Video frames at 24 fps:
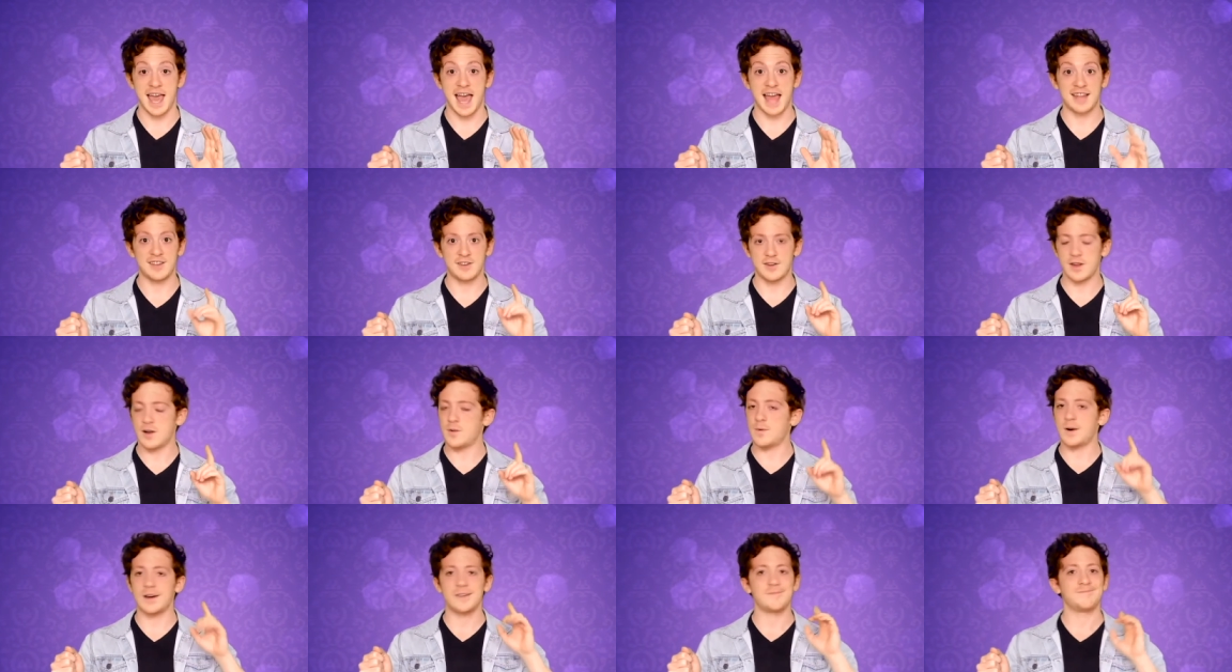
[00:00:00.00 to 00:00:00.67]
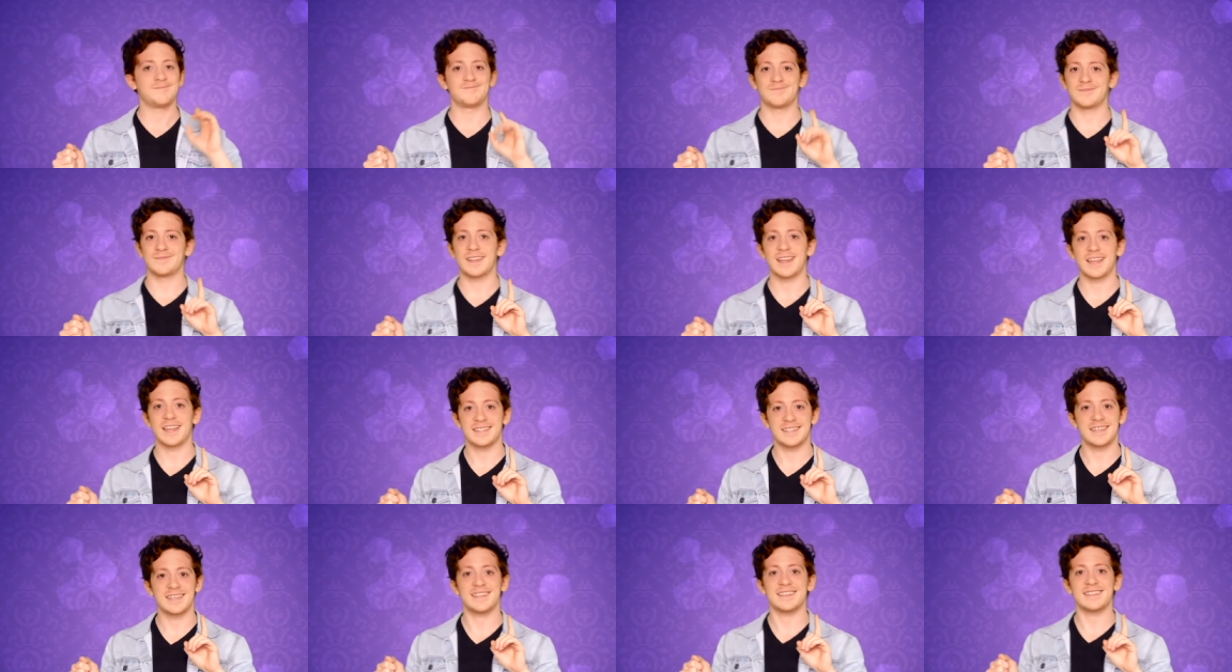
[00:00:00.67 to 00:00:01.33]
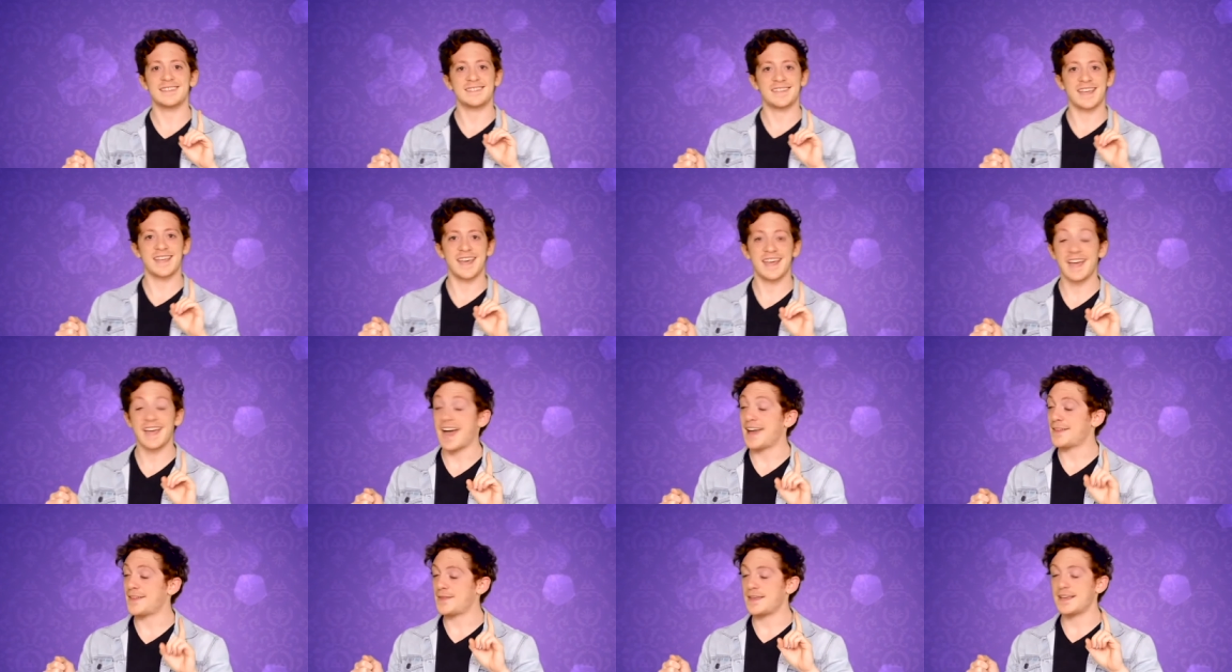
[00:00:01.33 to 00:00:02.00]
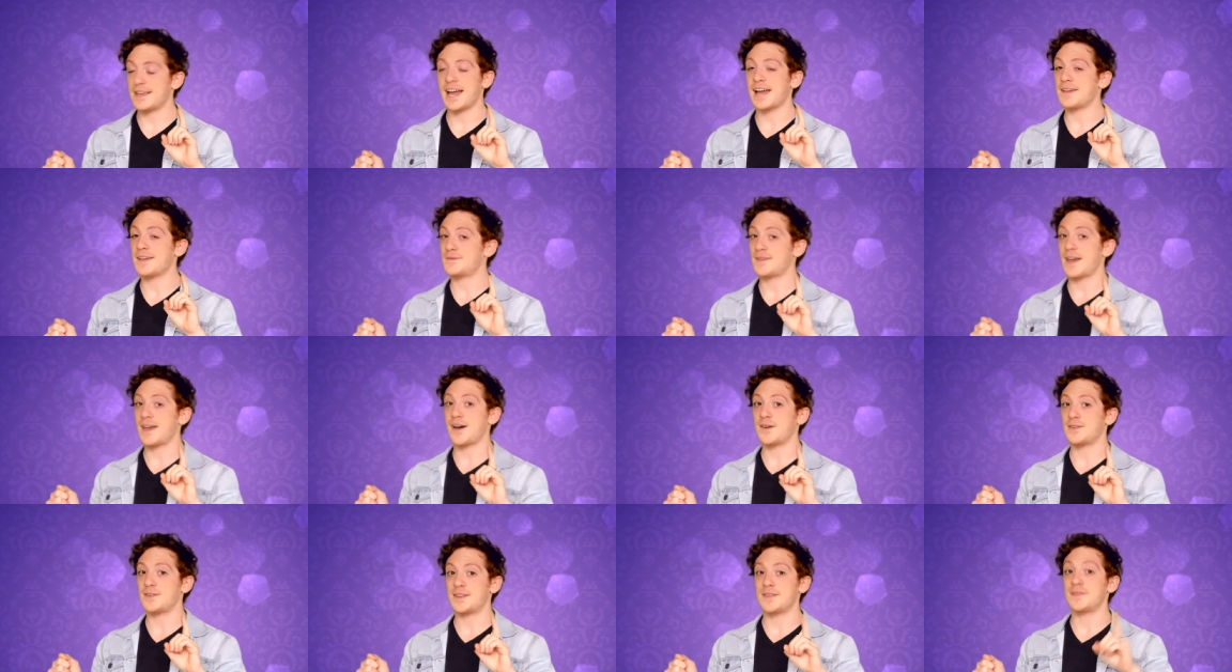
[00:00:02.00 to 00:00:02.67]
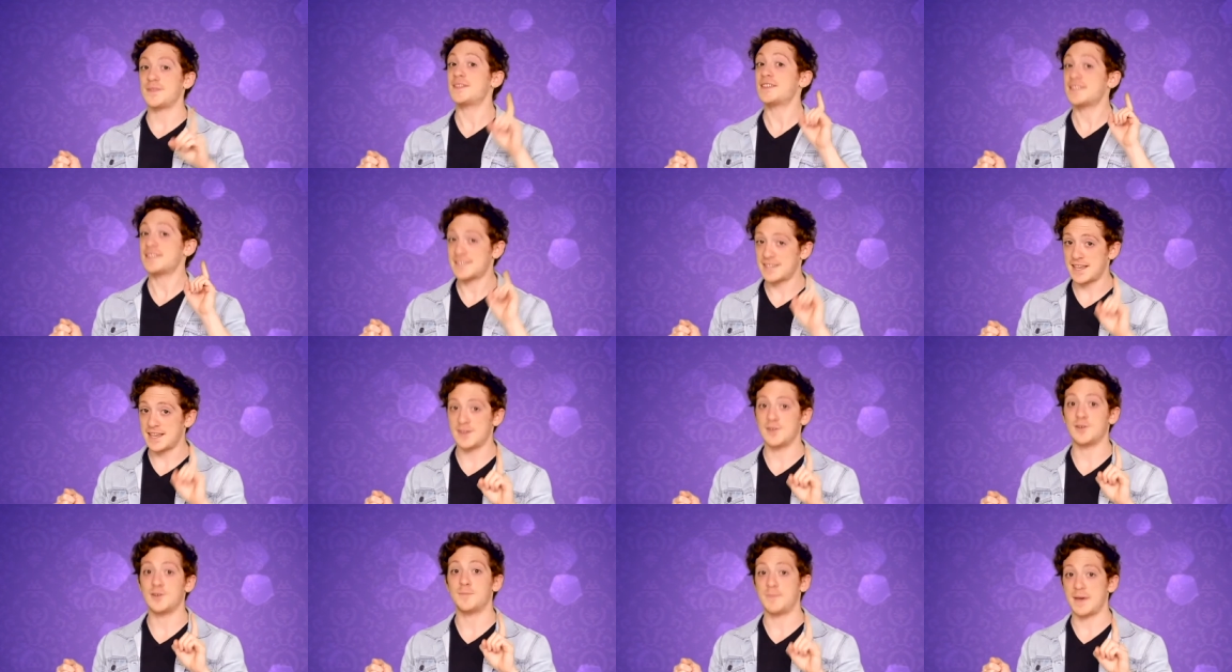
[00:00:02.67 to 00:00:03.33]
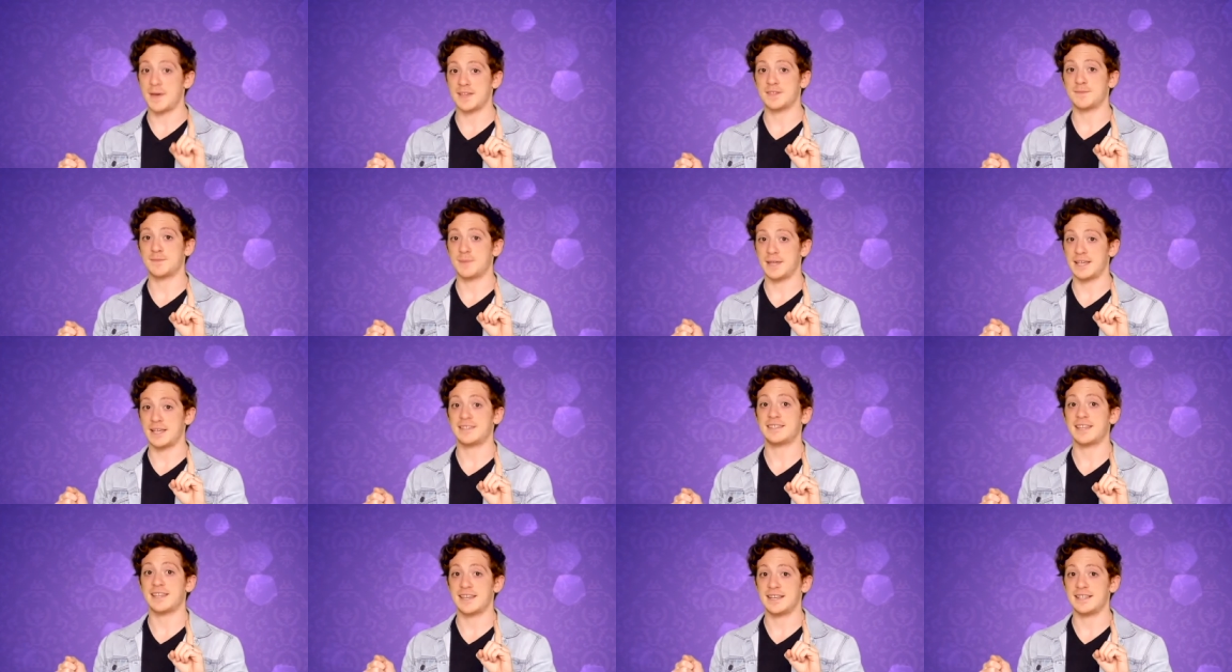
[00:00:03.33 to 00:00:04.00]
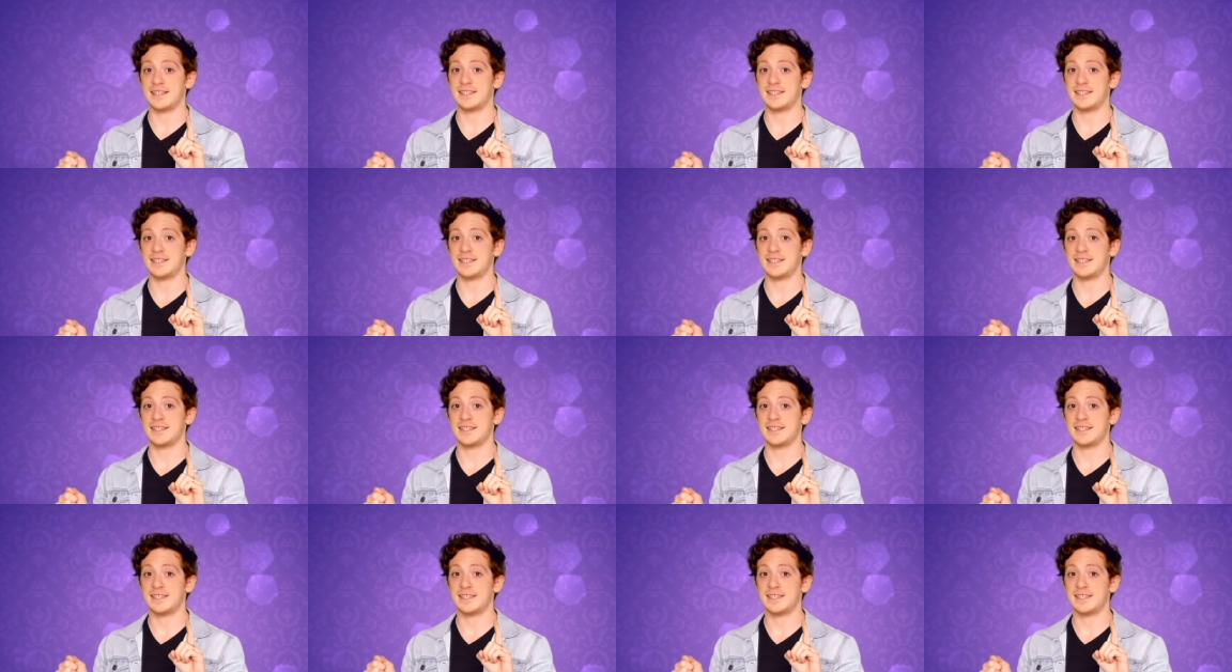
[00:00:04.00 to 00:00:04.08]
And you know what? To this day, I think I found the single best place that